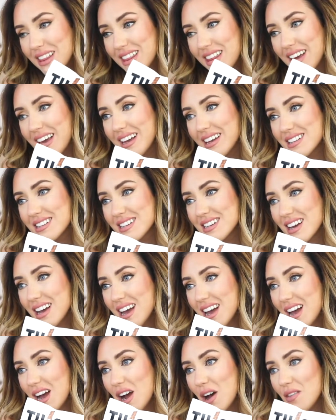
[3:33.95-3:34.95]
that
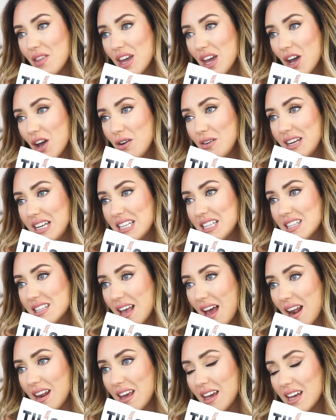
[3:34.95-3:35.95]
they only
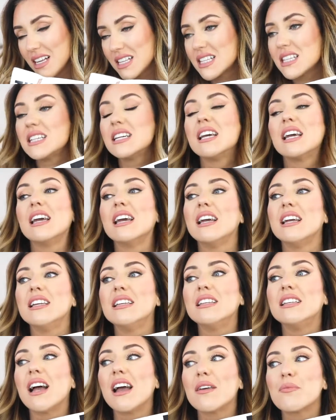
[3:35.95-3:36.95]
sell it
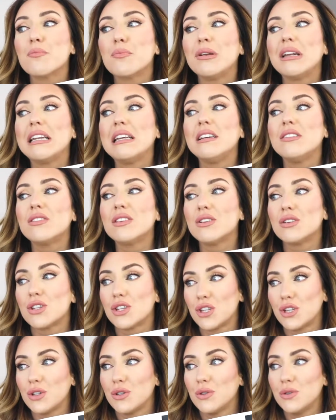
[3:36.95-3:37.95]
in, I believe there are
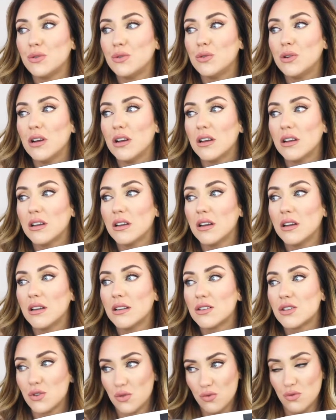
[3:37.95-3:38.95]
two
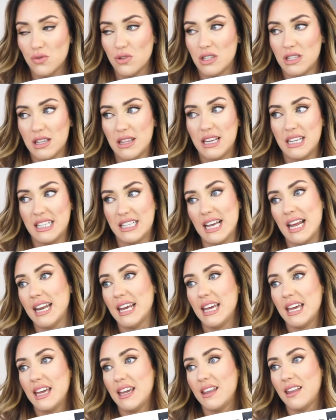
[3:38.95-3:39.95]
stores that they sell
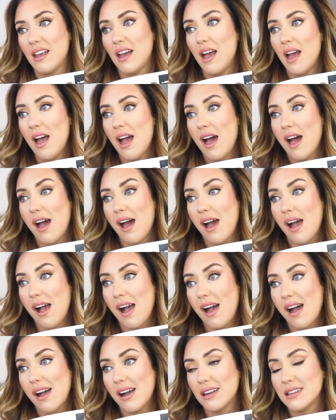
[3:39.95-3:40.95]
it in,
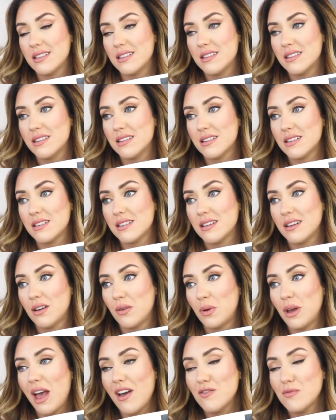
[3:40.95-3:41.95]
and
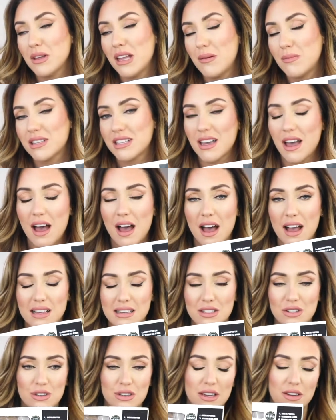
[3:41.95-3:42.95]
we haven't been able to get our
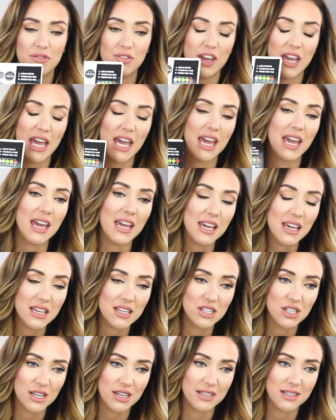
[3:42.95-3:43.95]
hands on it for
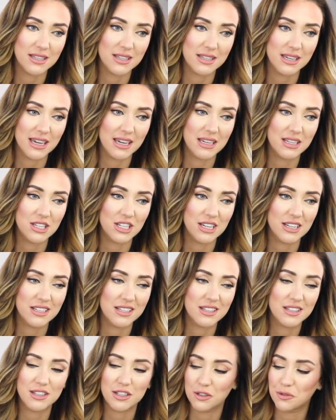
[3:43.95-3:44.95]
ages and ages,
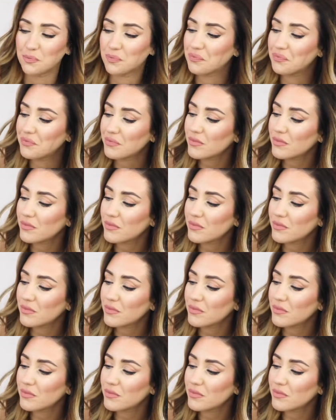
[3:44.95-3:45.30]
so